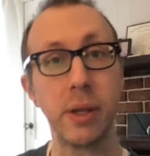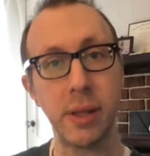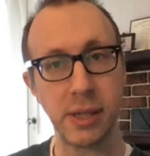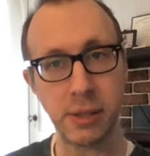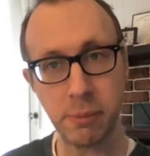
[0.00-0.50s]

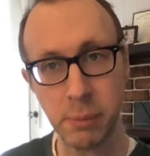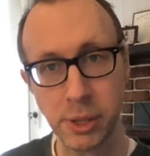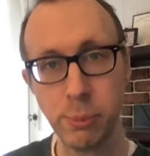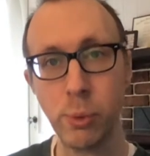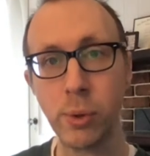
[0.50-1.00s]
That's a
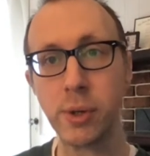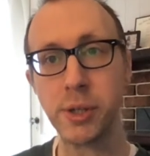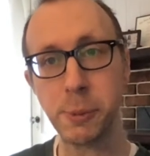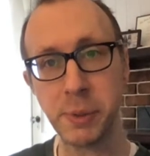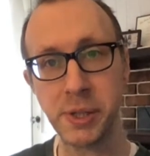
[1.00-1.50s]
much more
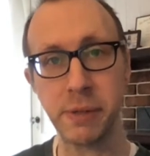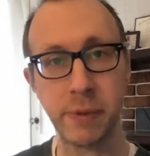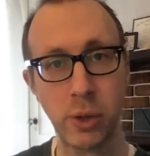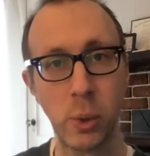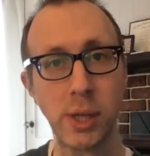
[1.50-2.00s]

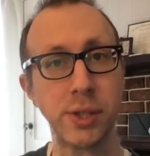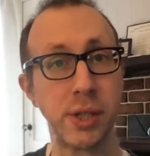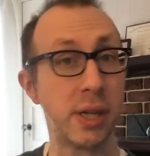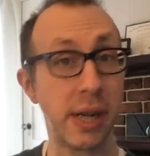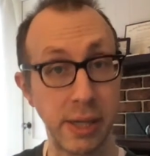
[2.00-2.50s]
specific
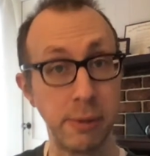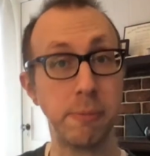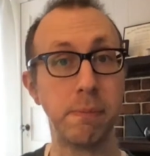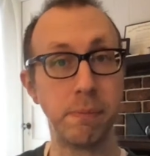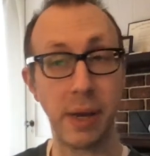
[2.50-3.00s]
question.
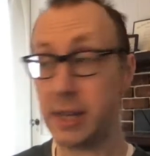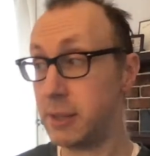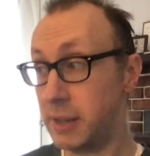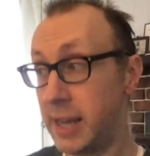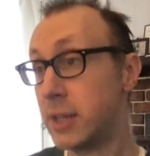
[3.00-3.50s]
I
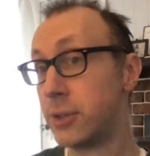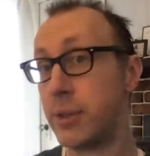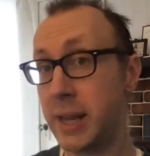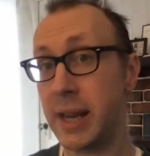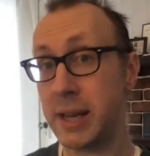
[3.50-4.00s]
can answer
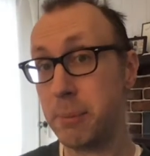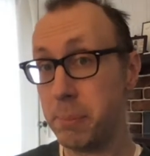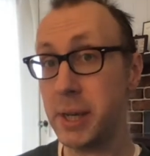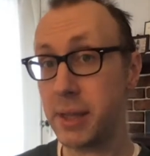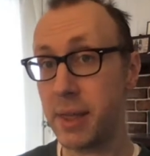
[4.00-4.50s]
that. I can
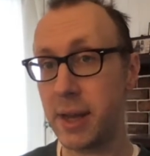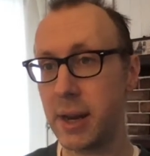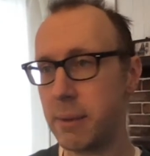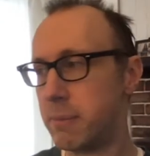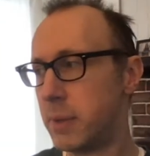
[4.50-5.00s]
pick
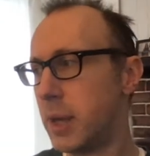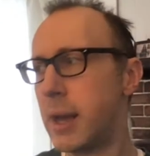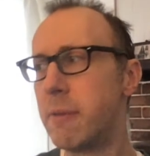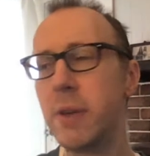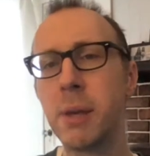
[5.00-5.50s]
that. Hey, I
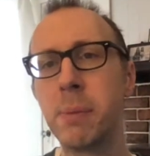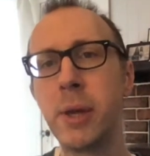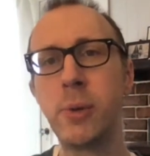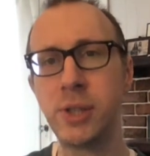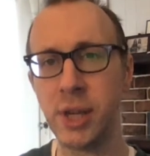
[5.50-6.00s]
feel like playing
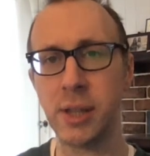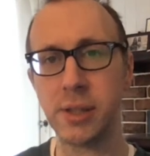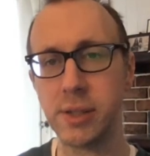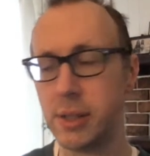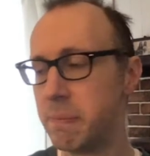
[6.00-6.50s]
with
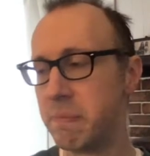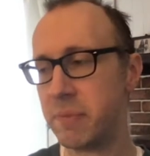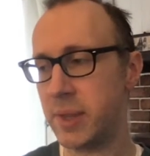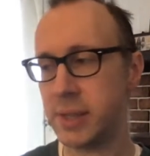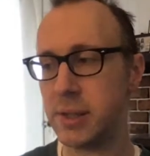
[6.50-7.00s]
jealousy.
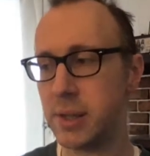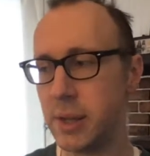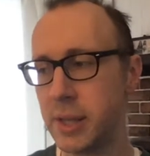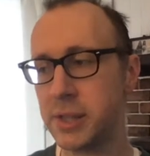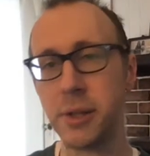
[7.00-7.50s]
That's an
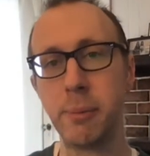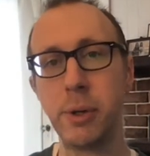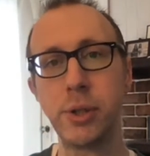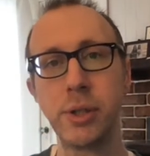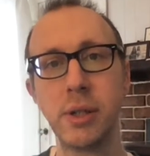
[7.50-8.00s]

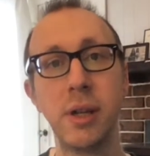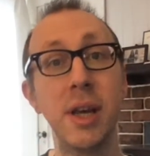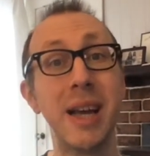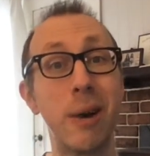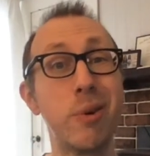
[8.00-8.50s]
emotion.
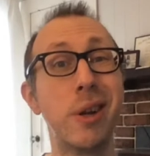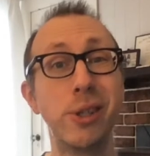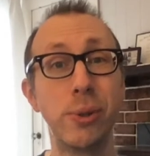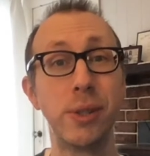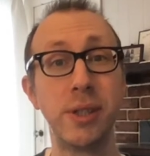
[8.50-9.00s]
I want to
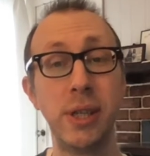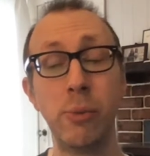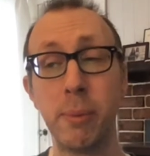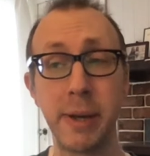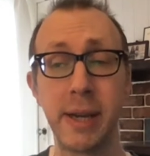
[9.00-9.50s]
do a scene
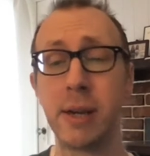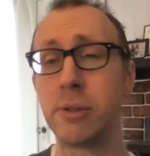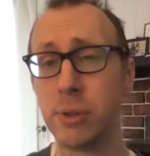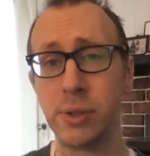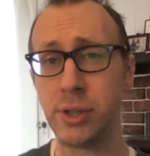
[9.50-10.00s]
where my
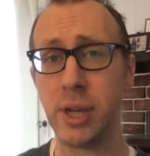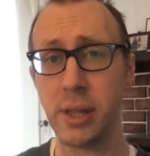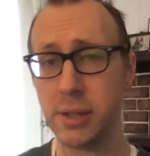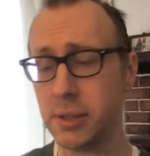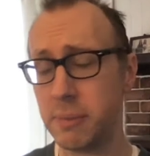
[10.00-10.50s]
character is
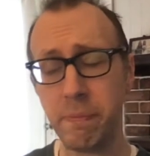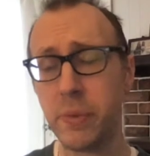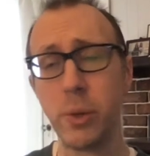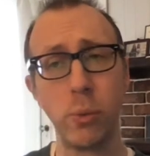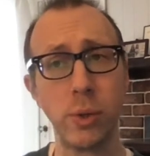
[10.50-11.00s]
jealous.
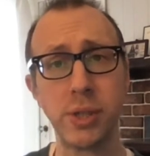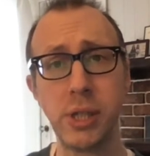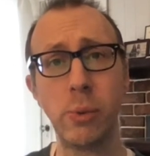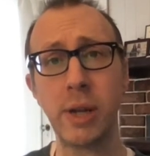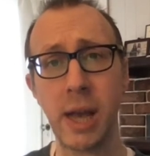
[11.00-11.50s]
We'll see
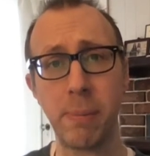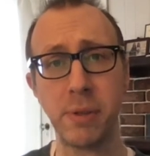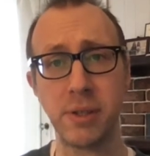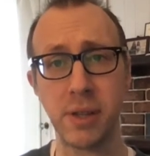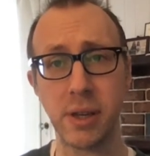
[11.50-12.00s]
what
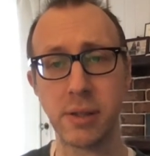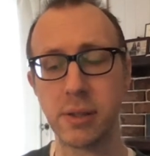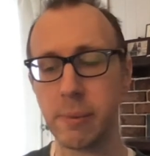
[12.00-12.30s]
happens next.